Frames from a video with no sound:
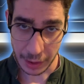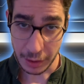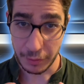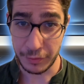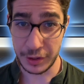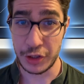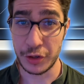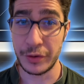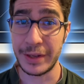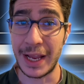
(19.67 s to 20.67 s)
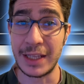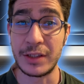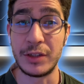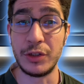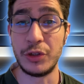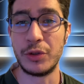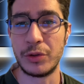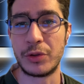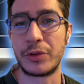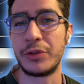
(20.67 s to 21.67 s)
Feature that
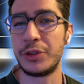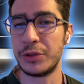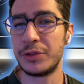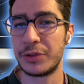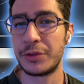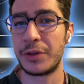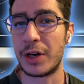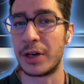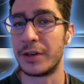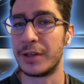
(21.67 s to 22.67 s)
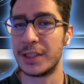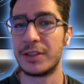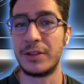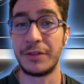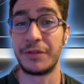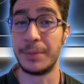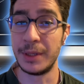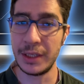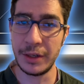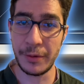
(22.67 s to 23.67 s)
your users are not only
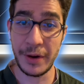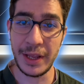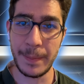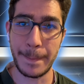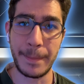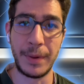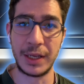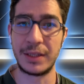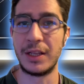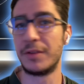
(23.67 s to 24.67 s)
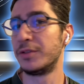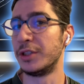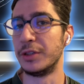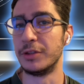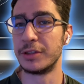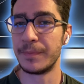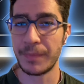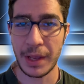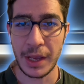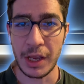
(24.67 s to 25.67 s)
familiar with, but love to use.
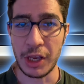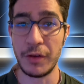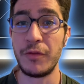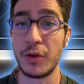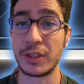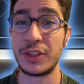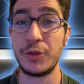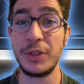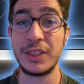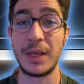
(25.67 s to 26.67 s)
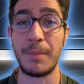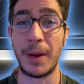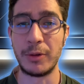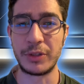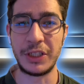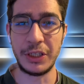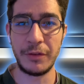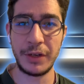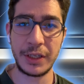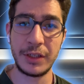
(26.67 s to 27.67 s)
If you are serious about
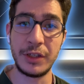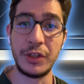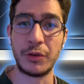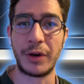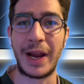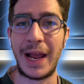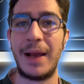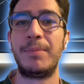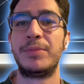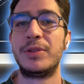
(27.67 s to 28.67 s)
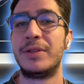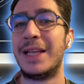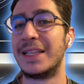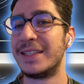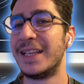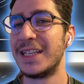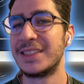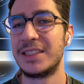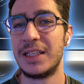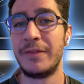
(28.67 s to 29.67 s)
giving your app that
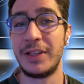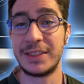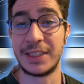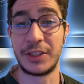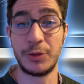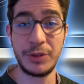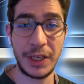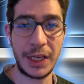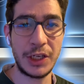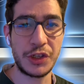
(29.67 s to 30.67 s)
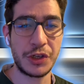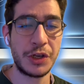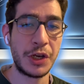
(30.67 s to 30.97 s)
next level security edge,